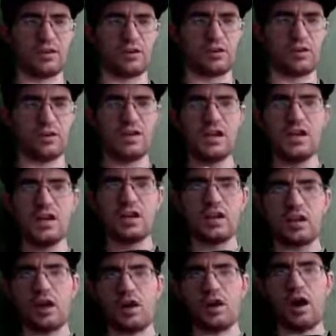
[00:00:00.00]
or
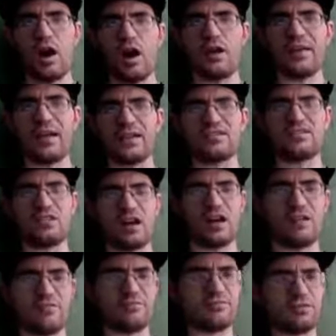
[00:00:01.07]
all that
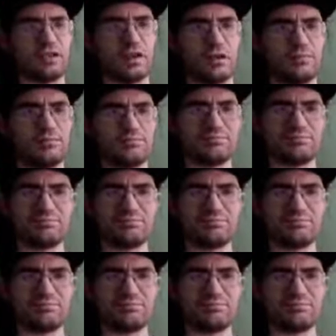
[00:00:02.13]
stuff. Mm,